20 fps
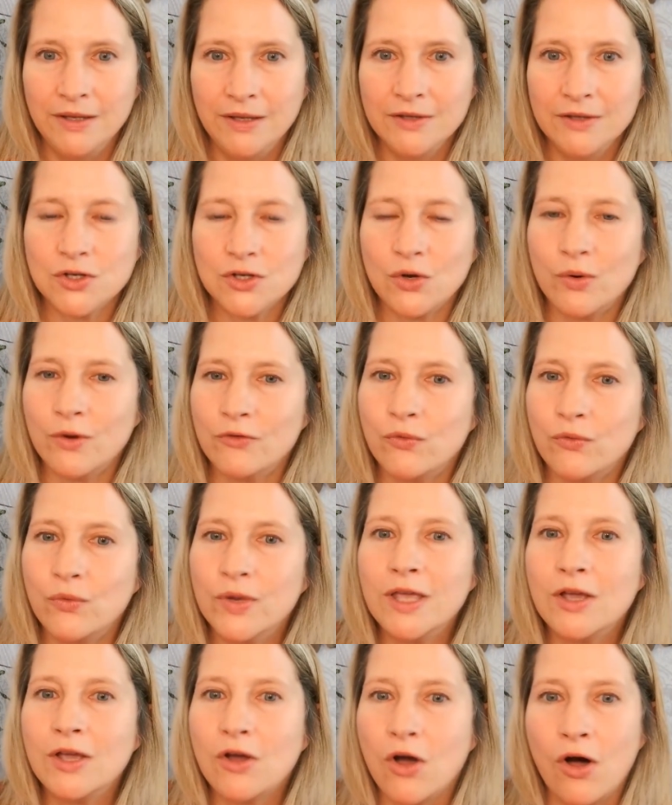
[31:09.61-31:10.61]
So if
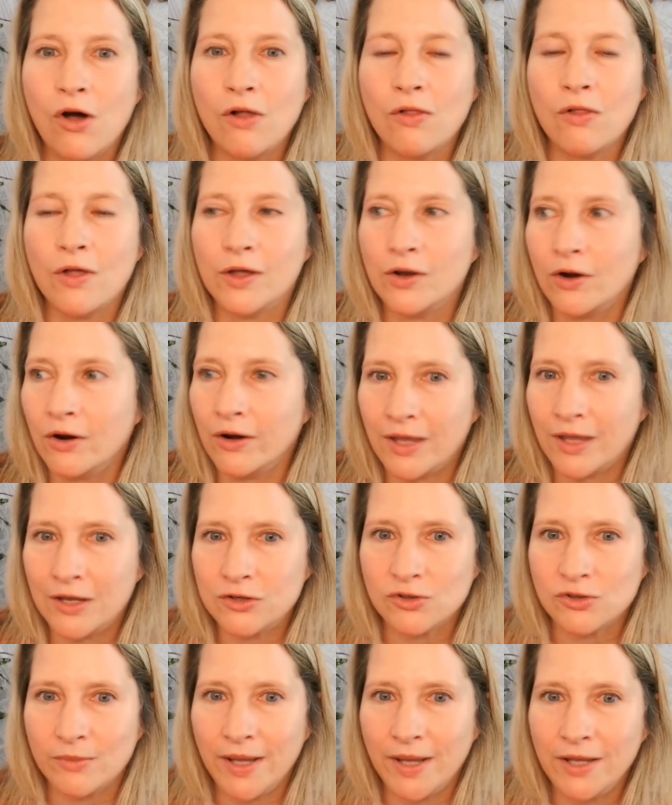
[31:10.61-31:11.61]
we call on
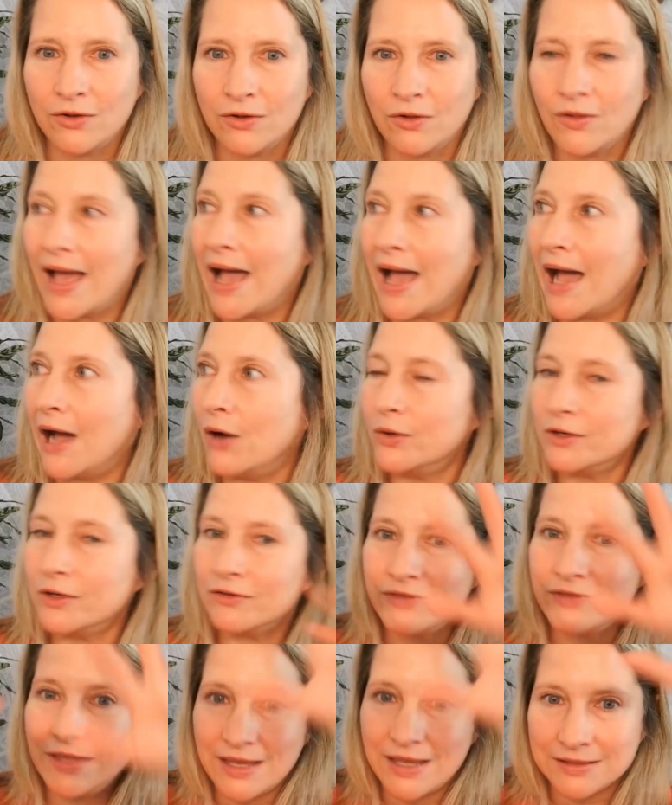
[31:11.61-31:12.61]
Archangel Michael out
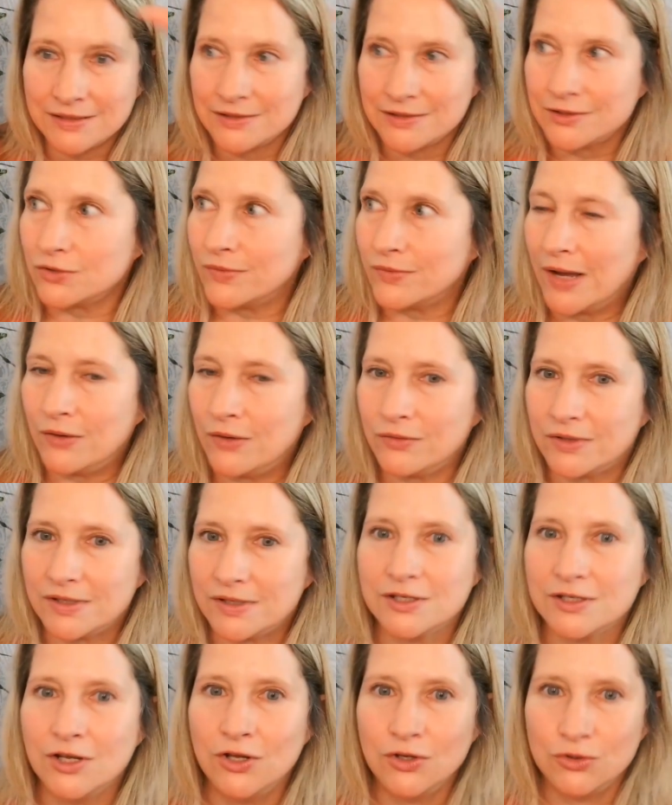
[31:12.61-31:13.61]
of the essence around
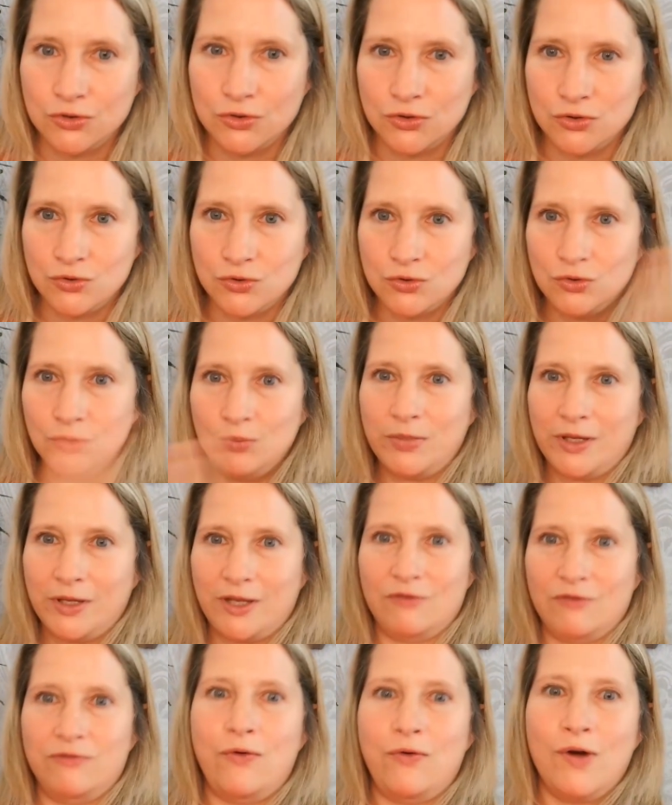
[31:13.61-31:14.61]
us, zoop, it
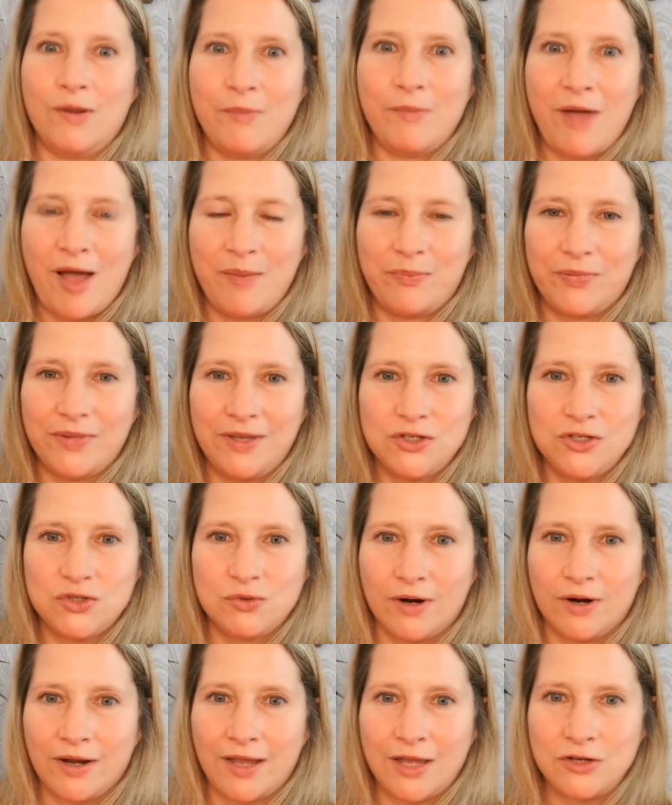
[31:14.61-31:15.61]
can form up into
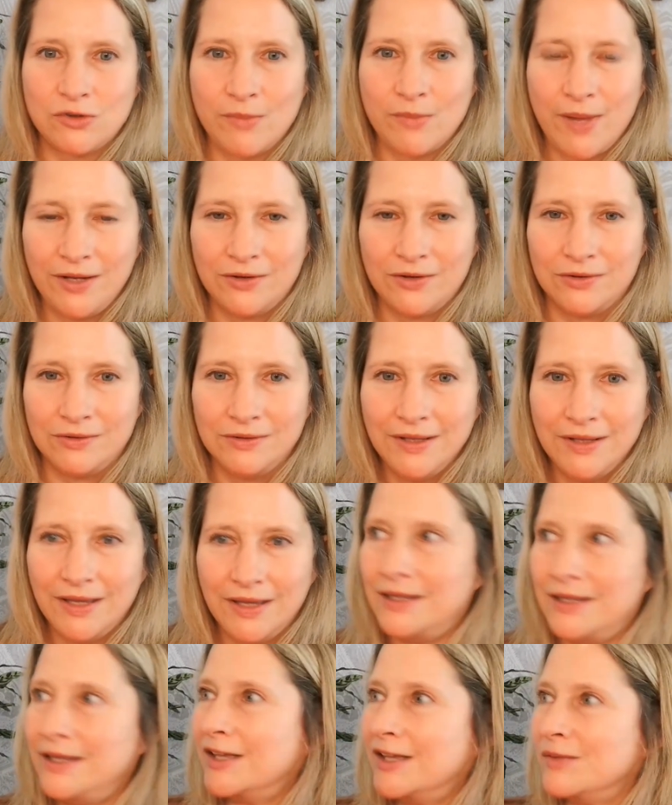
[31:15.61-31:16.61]
Archangel Michael,
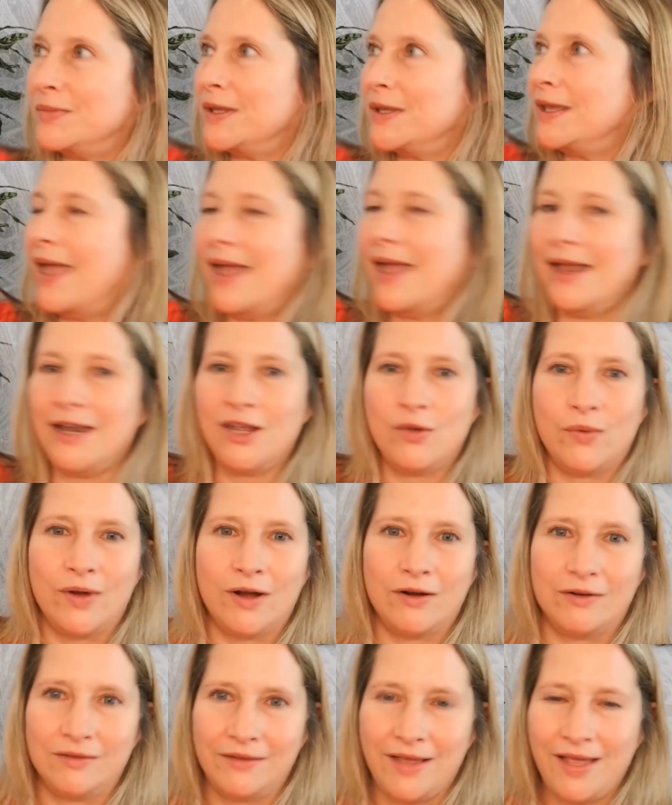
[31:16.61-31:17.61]
and he can be
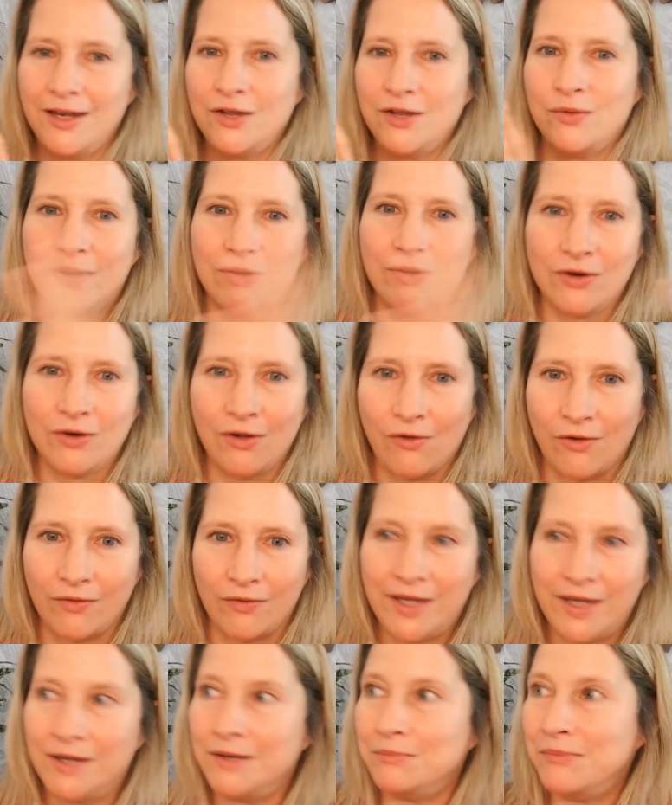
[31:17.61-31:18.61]
anywhere at all,
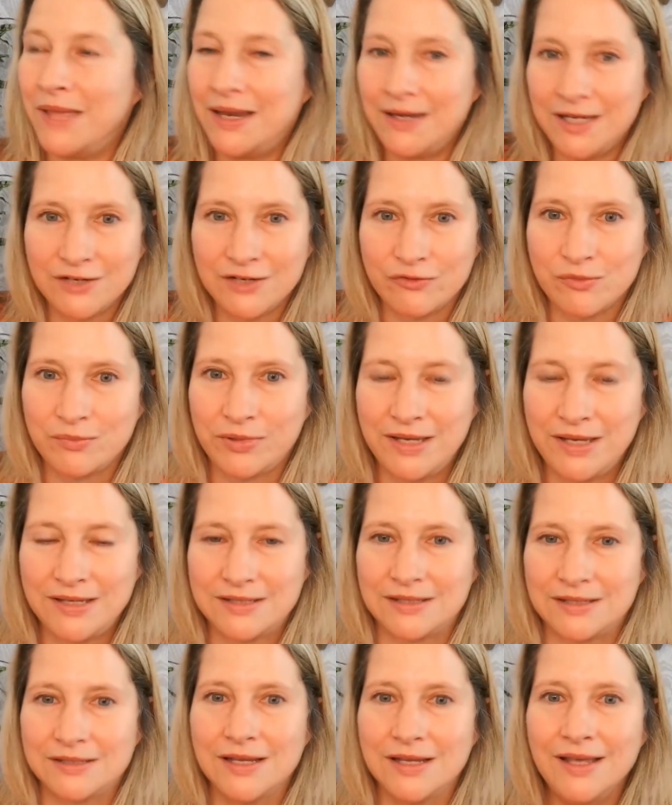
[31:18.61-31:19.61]
and in many different
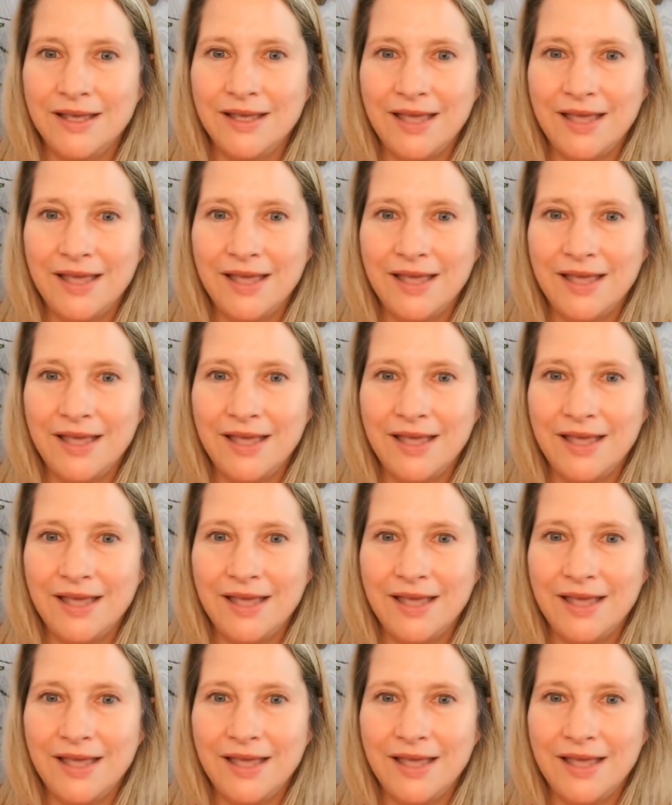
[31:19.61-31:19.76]
places.